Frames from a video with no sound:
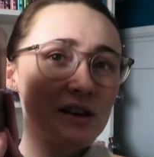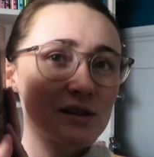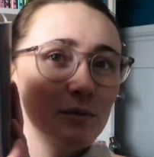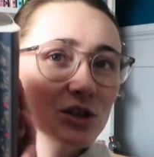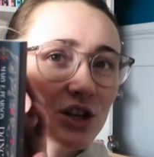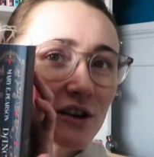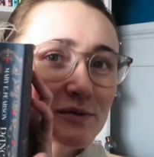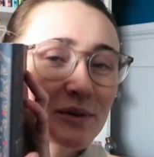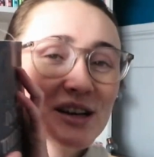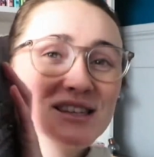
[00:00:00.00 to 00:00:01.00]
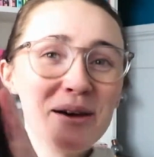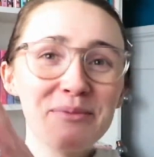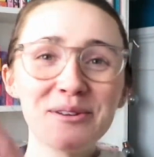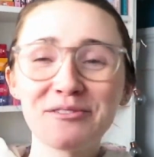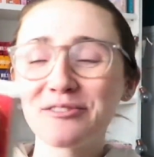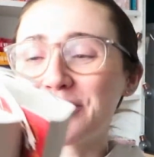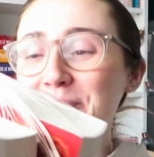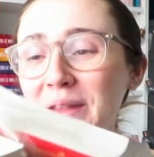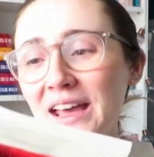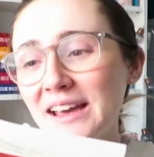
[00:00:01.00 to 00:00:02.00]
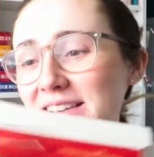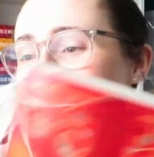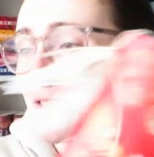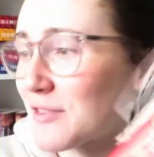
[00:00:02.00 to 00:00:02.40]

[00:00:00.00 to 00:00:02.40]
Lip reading: these on my shelves because they're beautiful. Is that